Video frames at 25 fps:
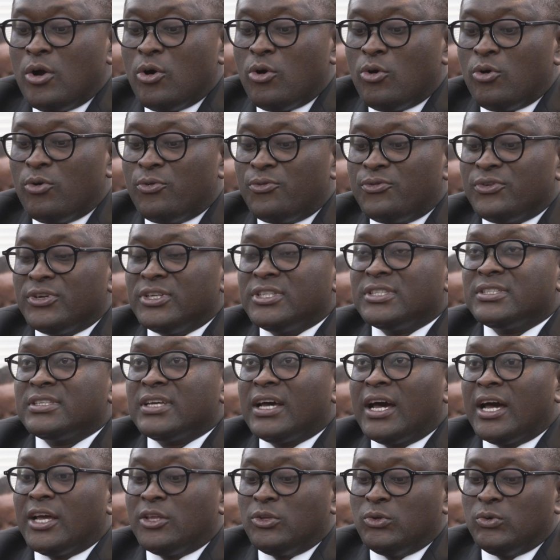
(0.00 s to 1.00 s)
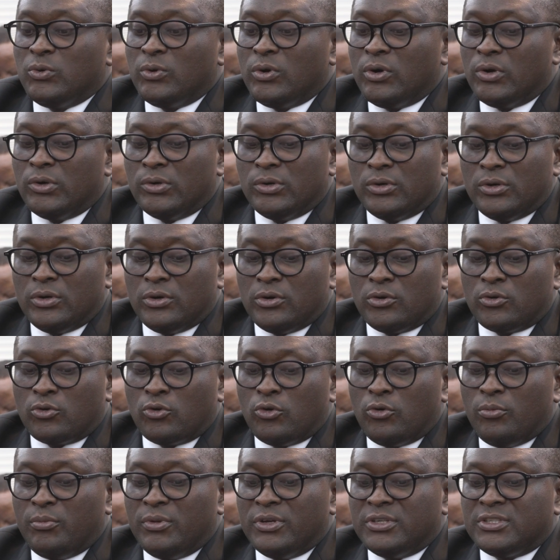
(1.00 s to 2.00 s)
of its annual
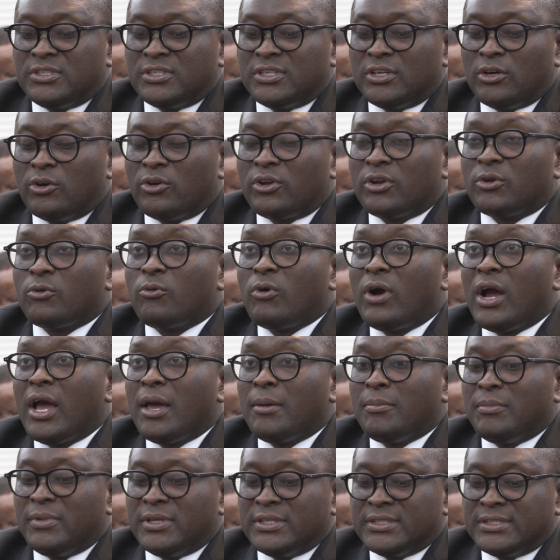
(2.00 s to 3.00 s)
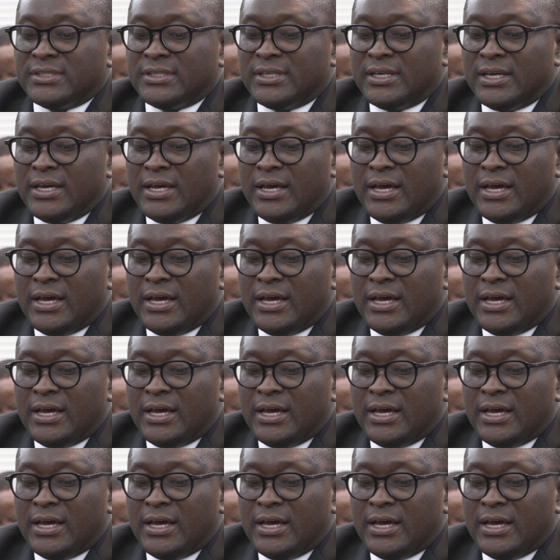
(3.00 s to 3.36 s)
raw material requirements